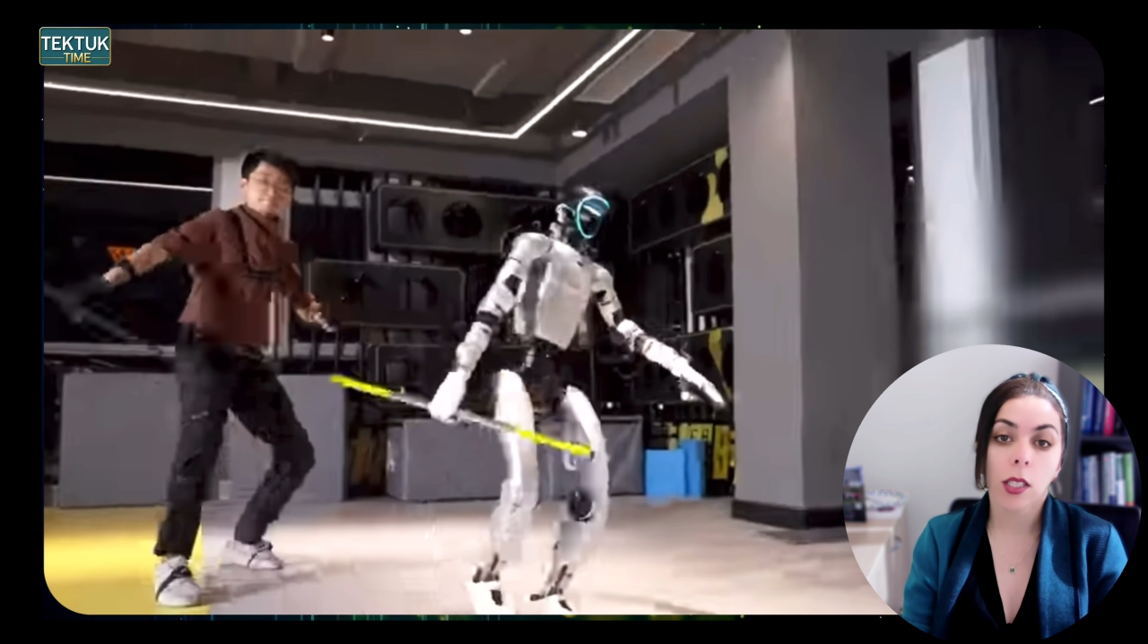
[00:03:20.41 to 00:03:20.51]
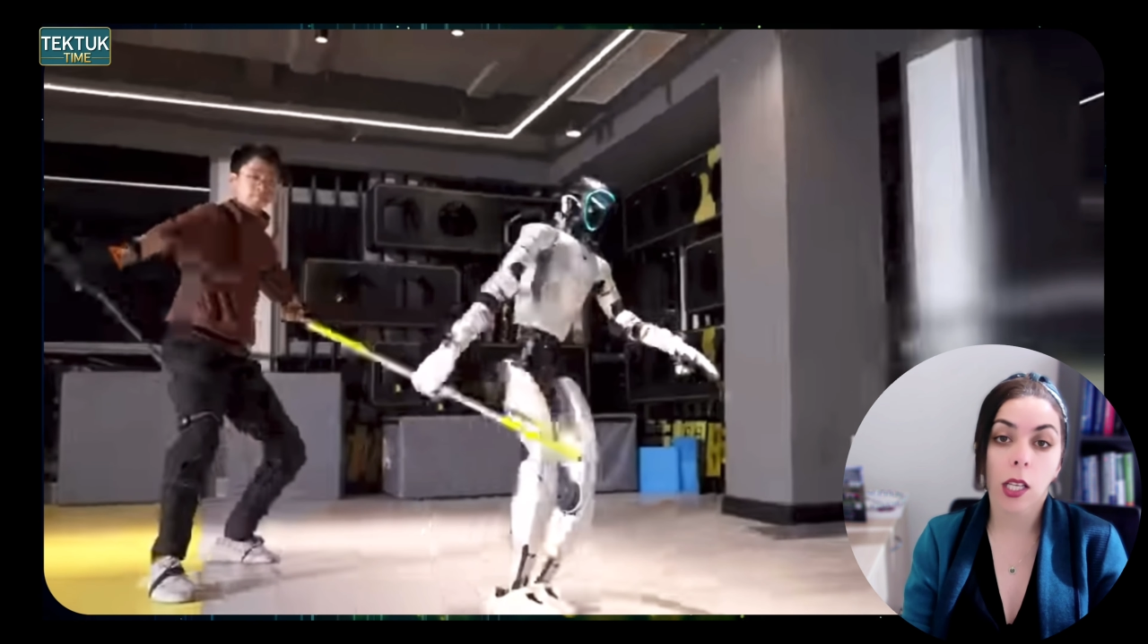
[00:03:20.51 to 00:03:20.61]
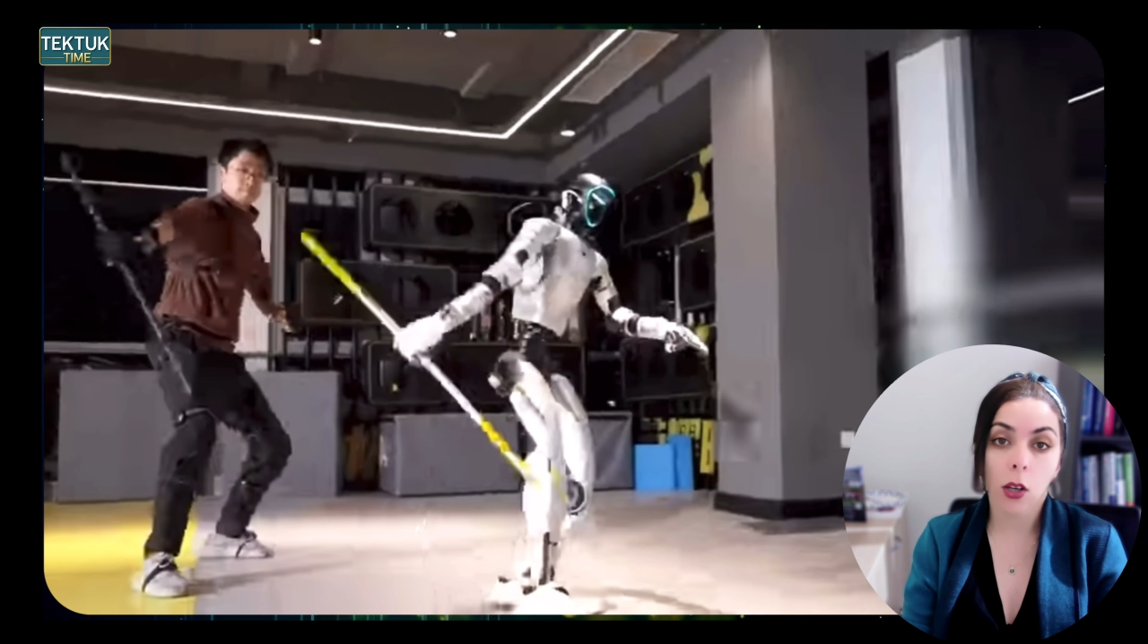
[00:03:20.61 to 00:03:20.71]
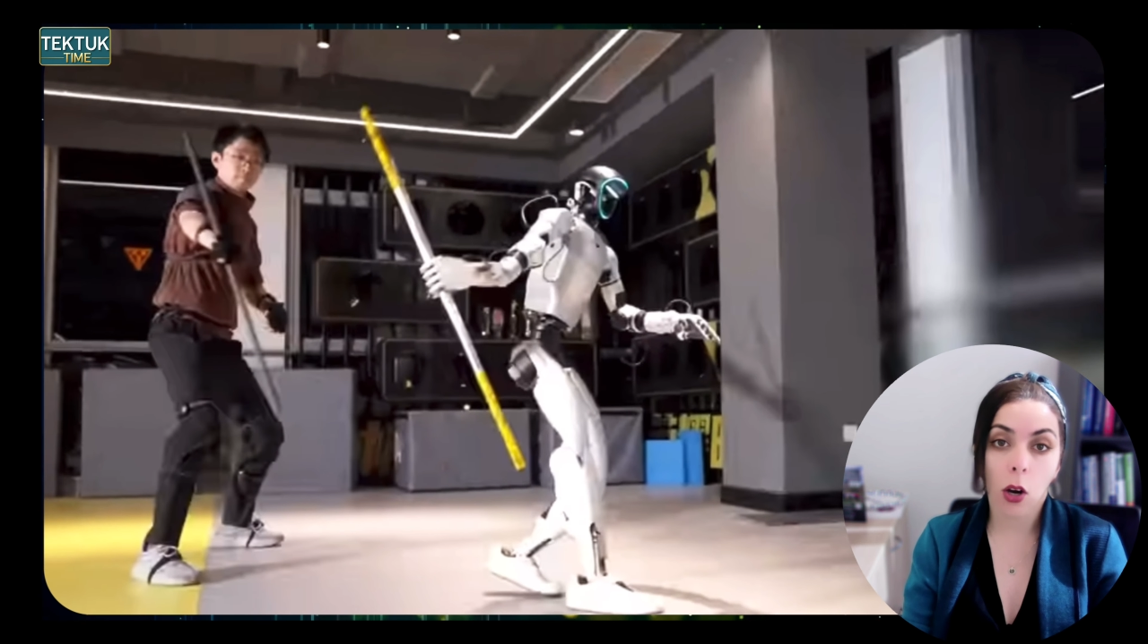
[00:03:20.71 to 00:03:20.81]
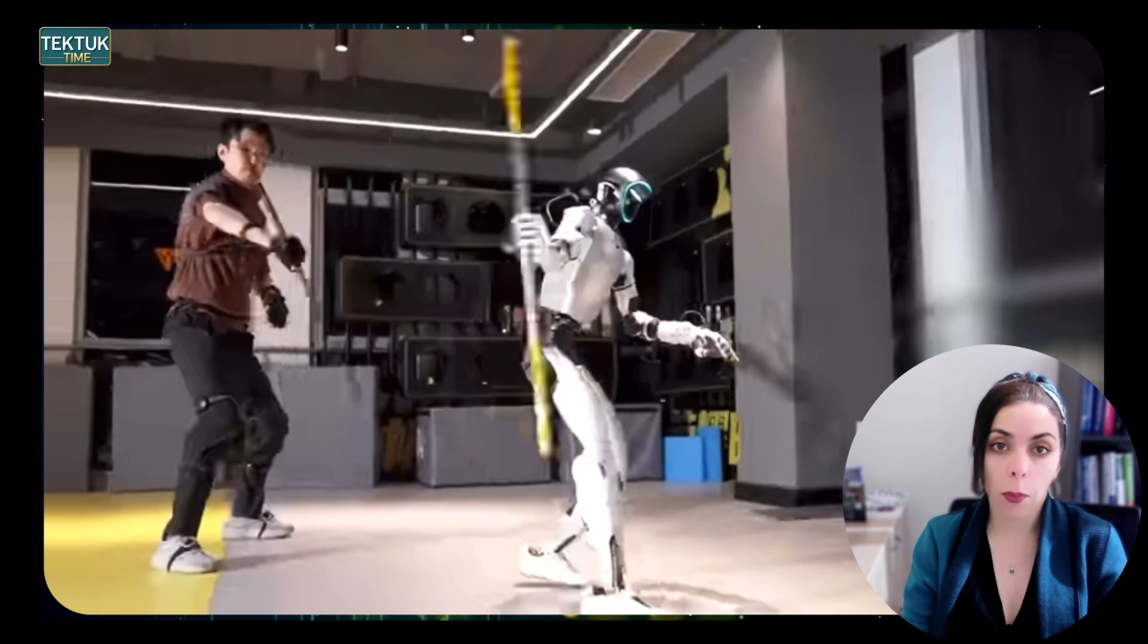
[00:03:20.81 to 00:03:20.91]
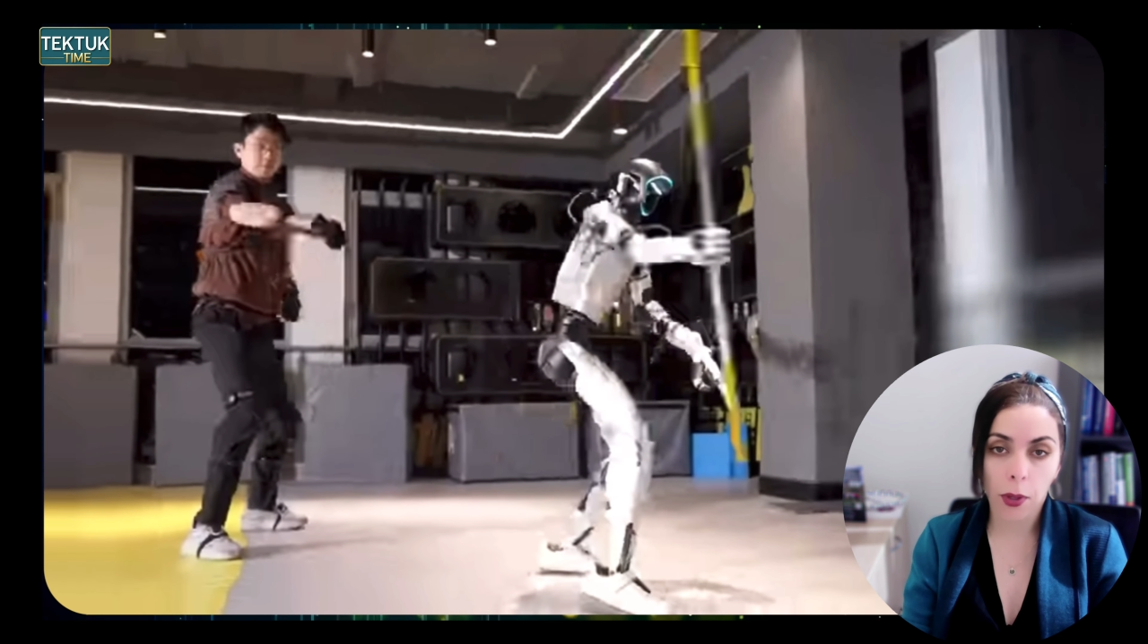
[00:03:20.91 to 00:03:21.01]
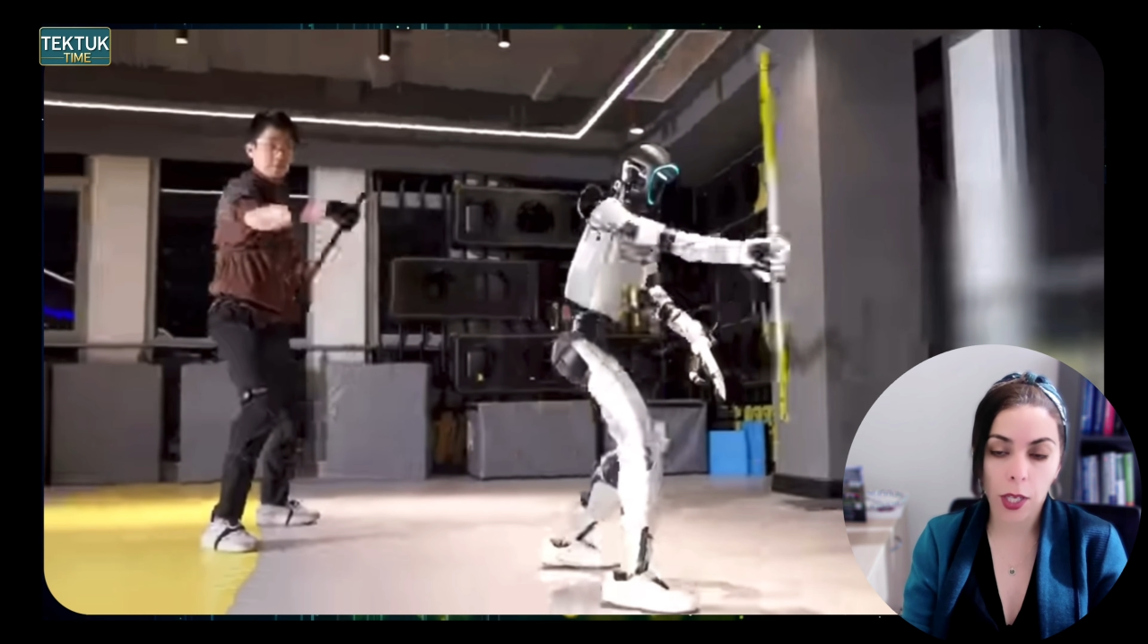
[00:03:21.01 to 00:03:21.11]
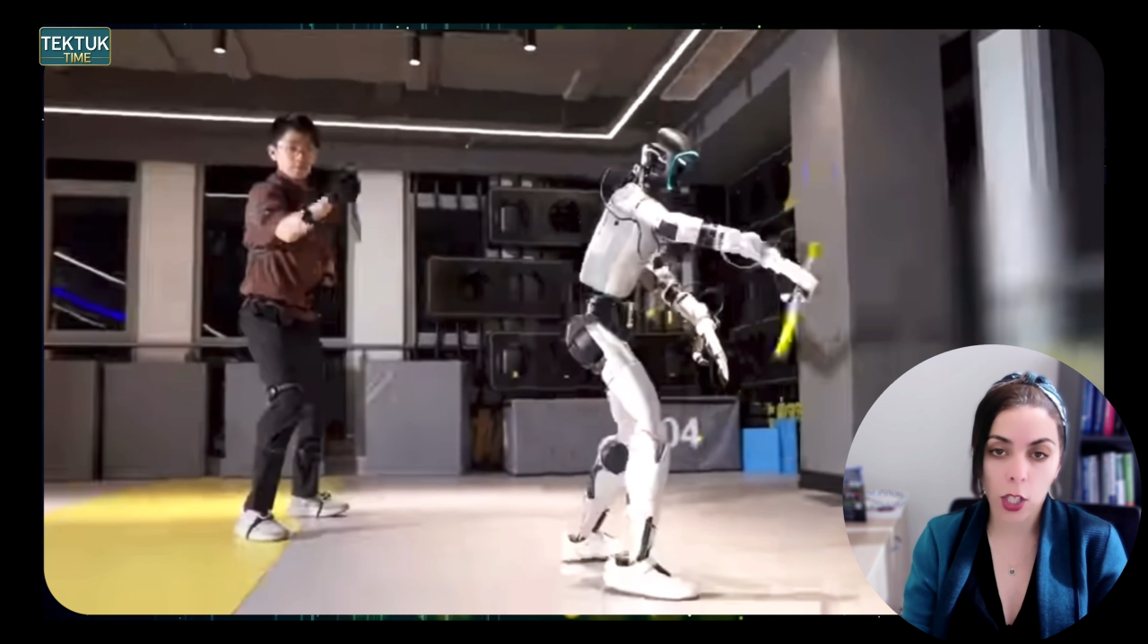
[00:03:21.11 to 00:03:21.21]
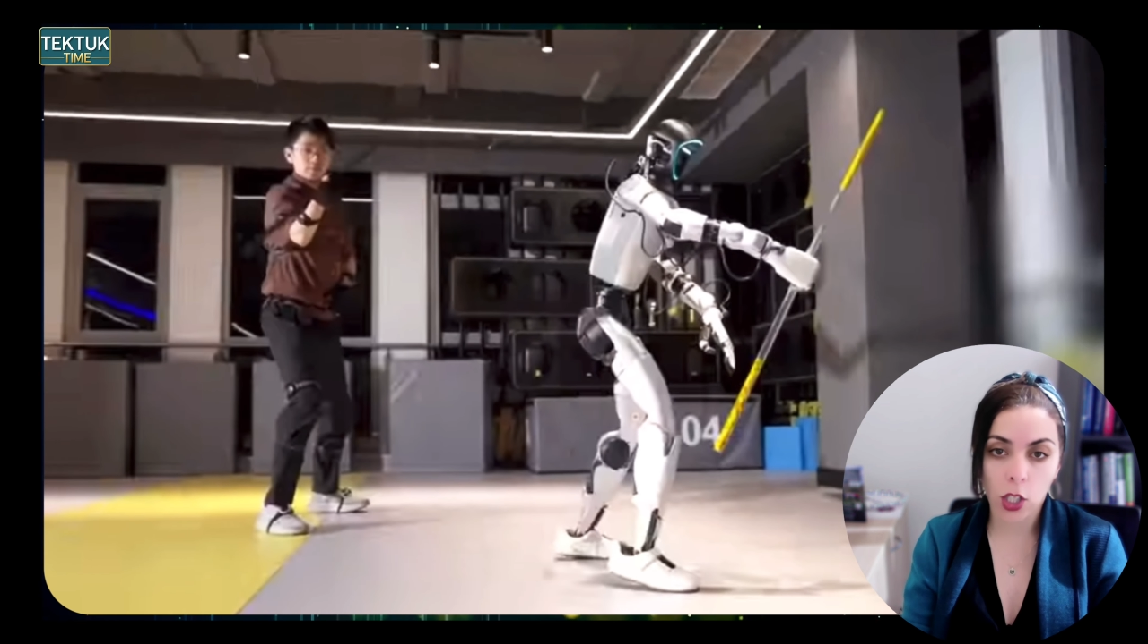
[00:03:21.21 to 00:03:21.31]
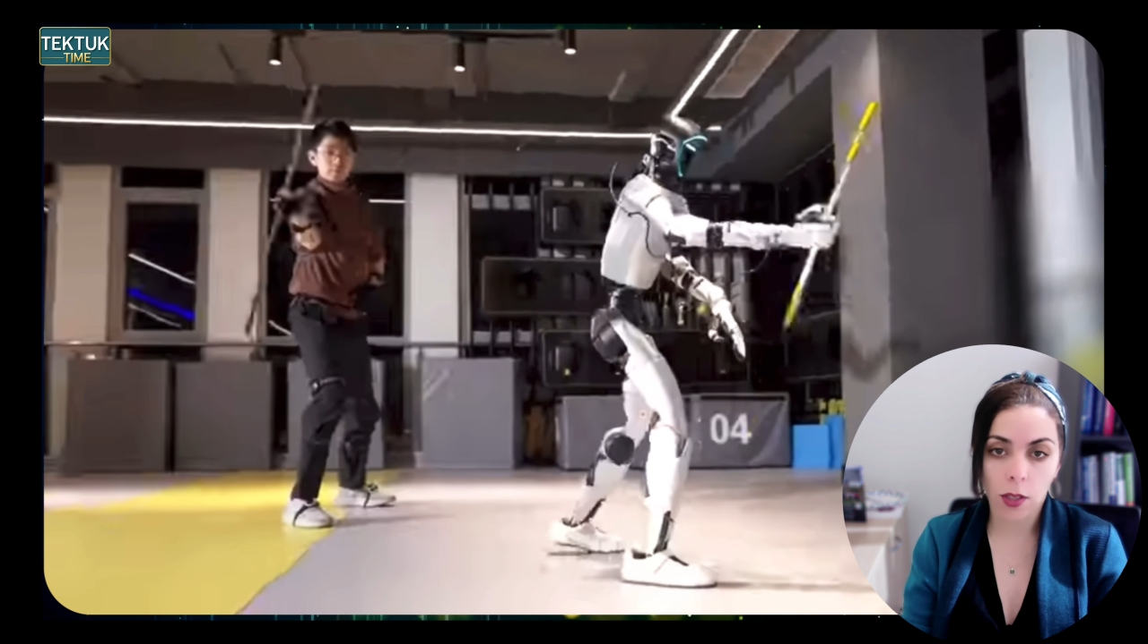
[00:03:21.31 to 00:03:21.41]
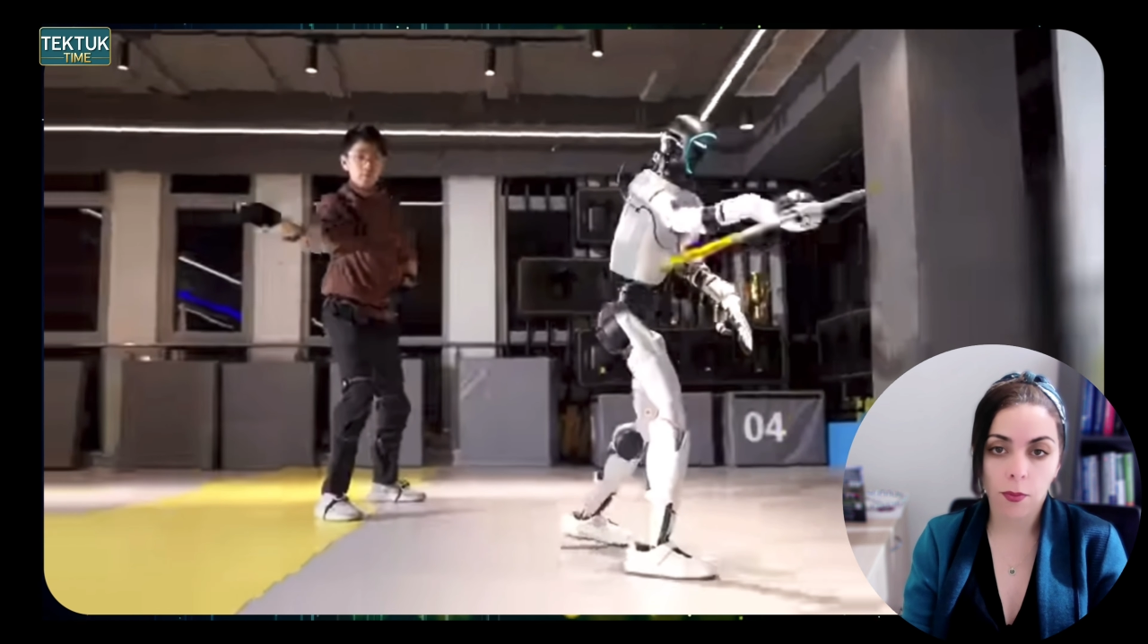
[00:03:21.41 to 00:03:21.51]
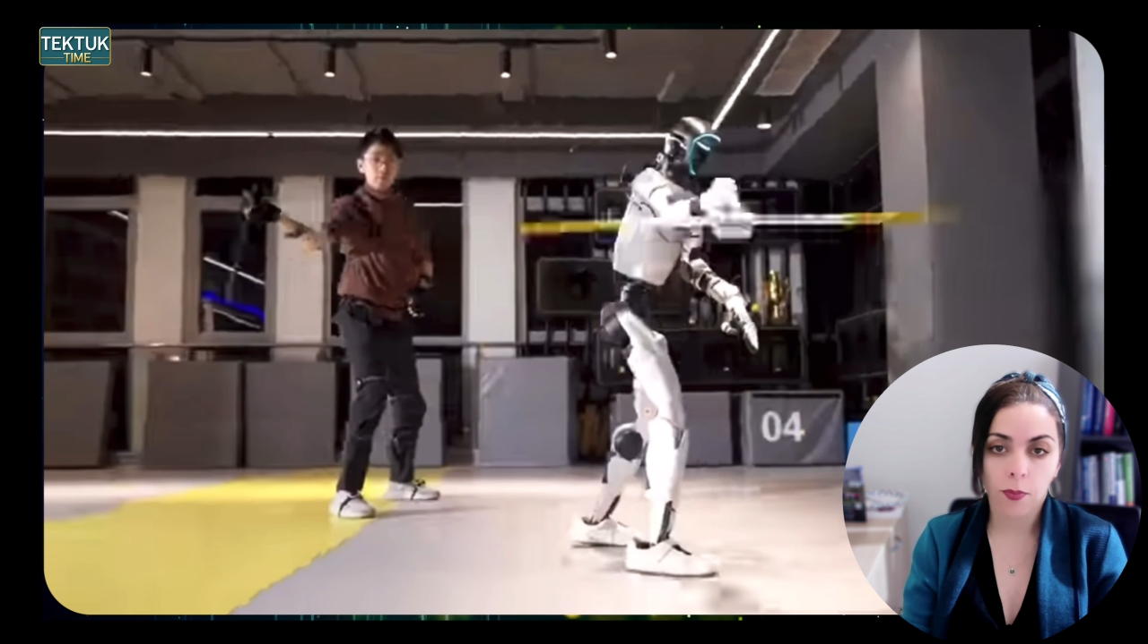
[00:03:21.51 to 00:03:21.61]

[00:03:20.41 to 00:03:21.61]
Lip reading: teleoperation?